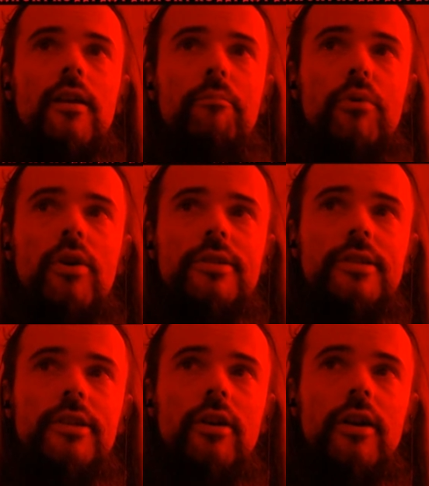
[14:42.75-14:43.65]
Bronze
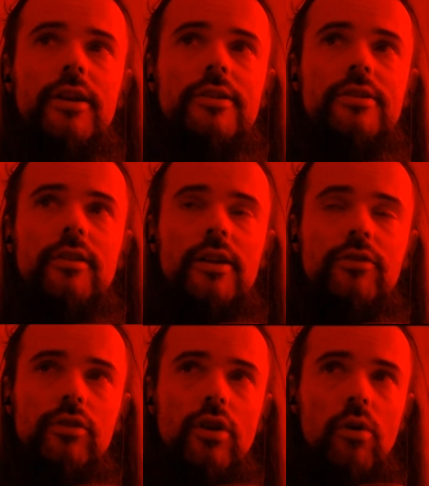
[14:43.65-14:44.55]
Leader is like
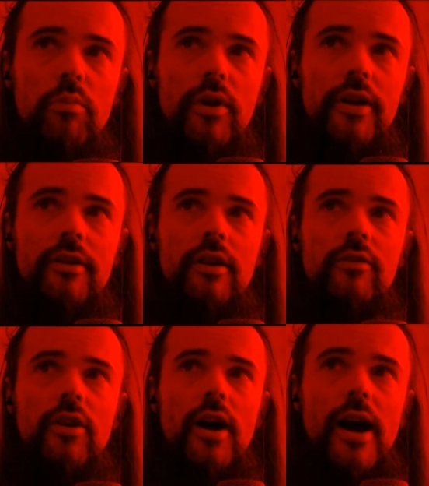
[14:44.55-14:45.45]
the
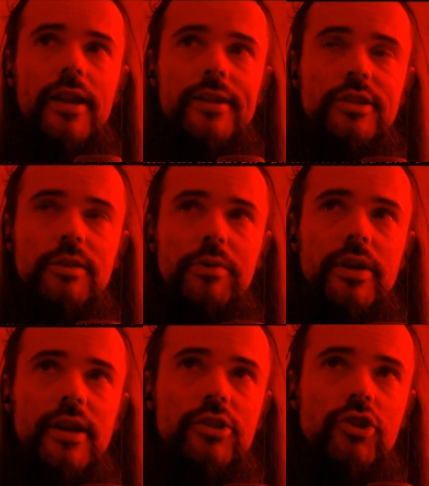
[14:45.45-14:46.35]
no-brainer, highest
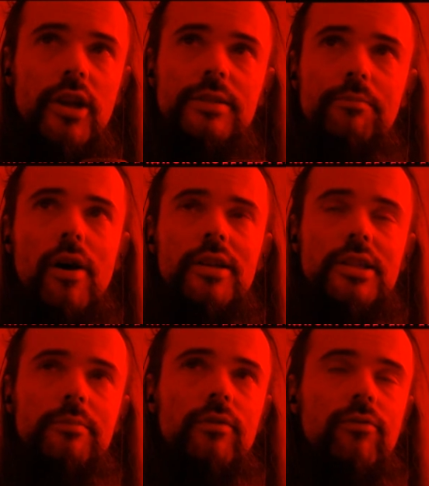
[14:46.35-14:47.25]
DPS chest
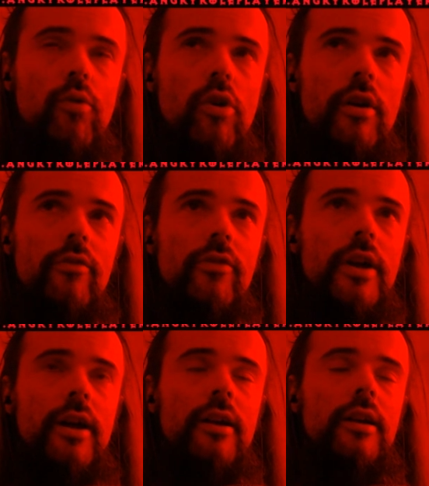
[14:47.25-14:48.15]
possible for
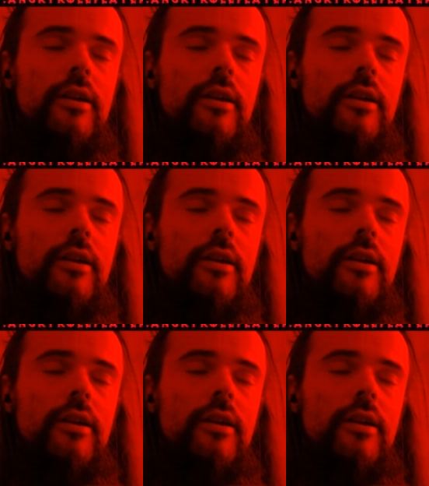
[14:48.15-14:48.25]
the